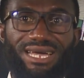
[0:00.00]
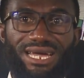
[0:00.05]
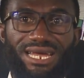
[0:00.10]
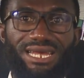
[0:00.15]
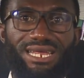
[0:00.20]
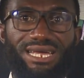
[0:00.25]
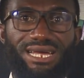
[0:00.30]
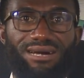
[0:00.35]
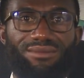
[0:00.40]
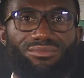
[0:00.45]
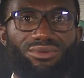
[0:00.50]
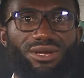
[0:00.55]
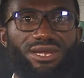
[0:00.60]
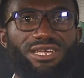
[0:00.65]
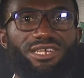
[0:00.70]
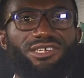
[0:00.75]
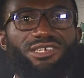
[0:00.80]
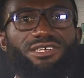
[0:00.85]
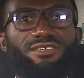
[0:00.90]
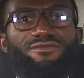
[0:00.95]
early
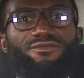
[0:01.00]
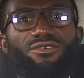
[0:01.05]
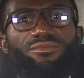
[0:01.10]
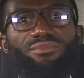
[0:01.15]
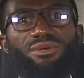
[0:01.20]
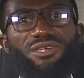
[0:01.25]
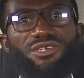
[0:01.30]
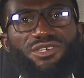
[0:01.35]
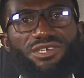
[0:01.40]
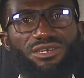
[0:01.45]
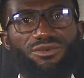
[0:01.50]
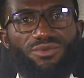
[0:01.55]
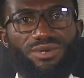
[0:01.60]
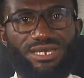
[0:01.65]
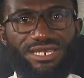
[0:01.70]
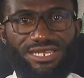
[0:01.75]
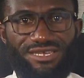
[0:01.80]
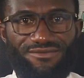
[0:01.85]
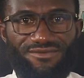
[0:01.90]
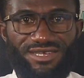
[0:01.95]
ambulation for patients
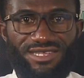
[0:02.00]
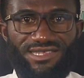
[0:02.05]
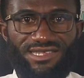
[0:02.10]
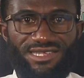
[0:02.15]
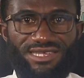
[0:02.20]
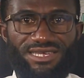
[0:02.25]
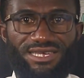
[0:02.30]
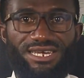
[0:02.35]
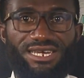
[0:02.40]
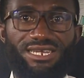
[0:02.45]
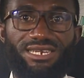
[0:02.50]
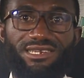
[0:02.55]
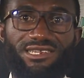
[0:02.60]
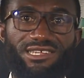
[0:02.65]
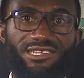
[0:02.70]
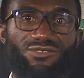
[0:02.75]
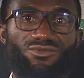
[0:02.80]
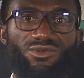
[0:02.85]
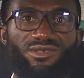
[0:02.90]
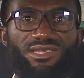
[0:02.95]
with DVT.
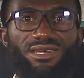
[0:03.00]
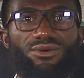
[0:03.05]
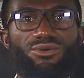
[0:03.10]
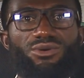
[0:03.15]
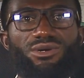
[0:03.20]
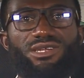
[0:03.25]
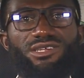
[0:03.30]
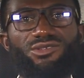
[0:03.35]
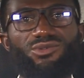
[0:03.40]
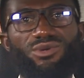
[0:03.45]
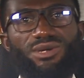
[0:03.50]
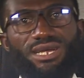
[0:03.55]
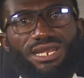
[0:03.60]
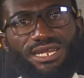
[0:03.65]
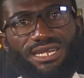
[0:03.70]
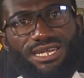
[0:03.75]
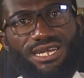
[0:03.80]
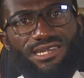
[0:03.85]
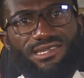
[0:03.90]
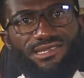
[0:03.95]
This was according to
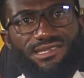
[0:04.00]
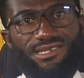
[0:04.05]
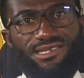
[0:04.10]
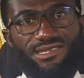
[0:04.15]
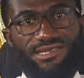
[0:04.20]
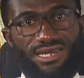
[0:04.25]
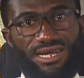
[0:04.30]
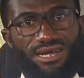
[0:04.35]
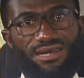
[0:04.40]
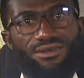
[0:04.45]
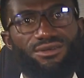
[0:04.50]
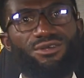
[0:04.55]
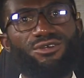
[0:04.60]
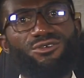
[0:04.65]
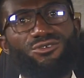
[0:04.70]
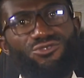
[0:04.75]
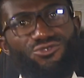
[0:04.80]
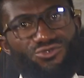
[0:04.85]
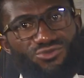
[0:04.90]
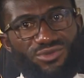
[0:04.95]
Hillegas et al.
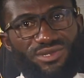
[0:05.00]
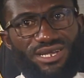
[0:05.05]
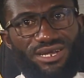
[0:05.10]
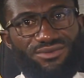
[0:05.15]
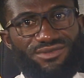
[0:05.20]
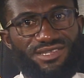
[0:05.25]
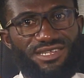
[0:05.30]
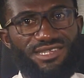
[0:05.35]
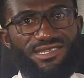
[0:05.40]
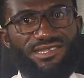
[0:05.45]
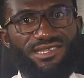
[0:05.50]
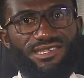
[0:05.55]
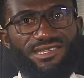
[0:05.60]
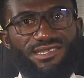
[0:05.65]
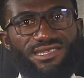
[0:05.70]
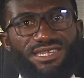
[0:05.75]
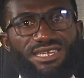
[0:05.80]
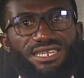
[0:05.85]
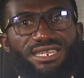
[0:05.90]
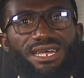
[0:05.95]

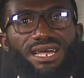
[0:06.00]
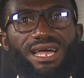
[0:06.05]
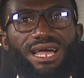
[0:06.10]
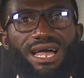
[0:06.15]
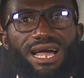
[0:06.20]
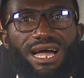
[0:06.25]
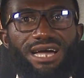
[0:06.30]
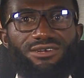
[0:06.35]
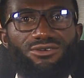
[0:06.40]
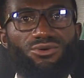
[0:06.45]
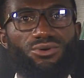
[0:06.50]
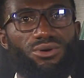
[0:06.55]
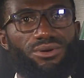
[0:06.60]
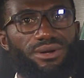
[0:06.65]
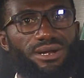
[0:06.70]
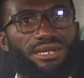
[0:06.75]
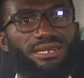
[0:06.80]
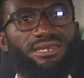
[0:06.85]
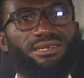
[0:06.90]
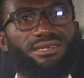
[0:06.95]
2016 and
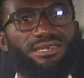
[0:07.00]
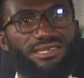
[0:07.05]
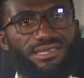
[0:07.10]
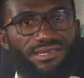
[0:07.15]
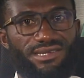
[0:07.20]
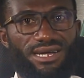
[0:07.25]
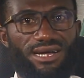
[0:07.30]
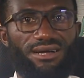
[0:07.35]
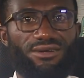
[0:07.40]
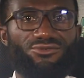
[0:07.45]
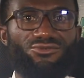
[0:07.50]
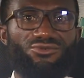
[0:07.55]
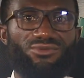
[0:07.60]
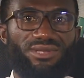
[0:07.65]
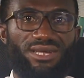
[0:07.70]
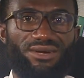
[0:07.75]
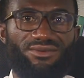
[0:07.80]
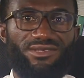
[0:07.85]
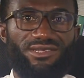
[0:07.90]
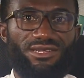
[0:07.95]
Koran et al.
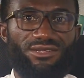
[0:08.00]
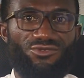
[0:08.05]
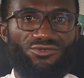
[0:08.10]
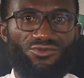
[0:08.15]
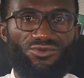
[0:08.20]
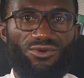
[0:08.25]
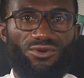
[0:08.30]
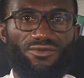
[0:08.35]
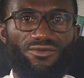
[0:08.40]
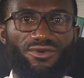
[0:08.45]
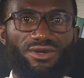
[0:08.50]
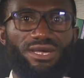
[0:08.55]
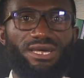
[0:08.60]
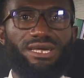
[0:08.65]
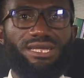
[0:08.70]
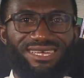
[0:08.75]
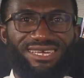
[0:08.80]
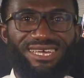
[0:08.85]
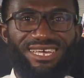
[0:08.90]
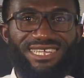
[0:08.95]
2012.
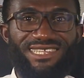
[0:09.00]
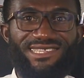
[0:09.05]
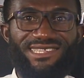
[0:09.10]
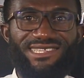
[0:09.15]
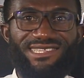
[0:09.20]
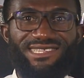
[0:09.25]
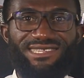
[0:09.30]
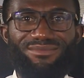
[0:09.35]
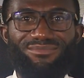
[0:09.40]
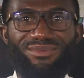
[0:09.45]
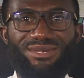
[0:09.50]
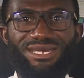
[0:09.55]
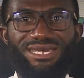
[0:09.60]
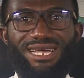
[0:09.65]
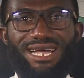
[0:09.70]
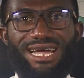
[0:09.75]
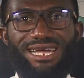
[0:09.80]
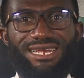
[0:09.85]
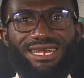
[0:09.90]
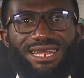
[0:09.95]
The
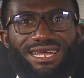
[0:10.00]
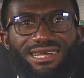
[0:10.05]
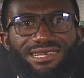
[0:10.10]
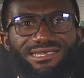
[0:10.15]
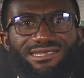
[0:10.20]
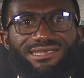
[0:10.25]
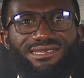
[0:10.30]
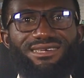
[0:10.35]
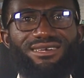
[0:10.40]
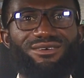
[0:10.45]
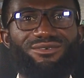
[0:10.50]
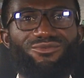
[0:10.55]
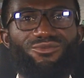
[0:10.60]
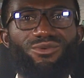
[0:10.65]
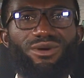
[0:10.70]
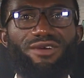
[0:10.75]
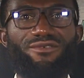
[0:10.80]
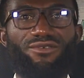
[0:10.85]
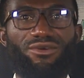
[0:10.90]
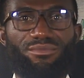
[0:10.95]
ACCP guidelines
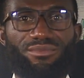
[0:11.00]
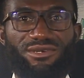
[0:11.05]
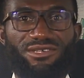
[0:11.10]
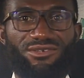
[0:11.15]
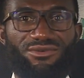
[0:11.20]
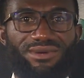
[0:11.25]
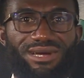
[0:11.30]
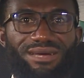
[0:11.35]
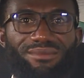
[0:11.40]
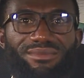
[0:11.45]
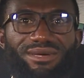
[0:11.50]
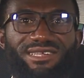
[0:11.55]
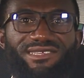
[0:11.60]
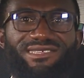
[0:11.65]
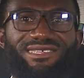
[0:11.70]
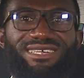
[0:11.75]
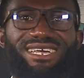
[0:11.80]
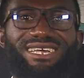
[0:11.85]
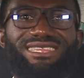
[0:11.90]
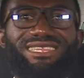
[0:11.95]
were for
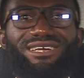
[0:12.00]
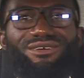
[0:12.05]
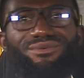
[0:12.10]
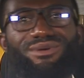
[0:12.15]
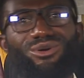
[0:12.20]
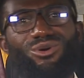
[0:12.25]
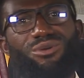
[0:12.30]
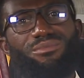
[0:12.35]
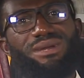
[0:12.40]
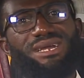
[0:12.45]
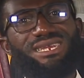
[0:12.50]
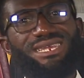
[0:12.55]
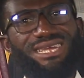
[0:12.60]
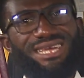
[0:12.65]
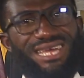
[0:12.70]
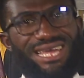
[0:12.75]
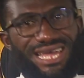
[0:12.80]
prescribers, and they recommend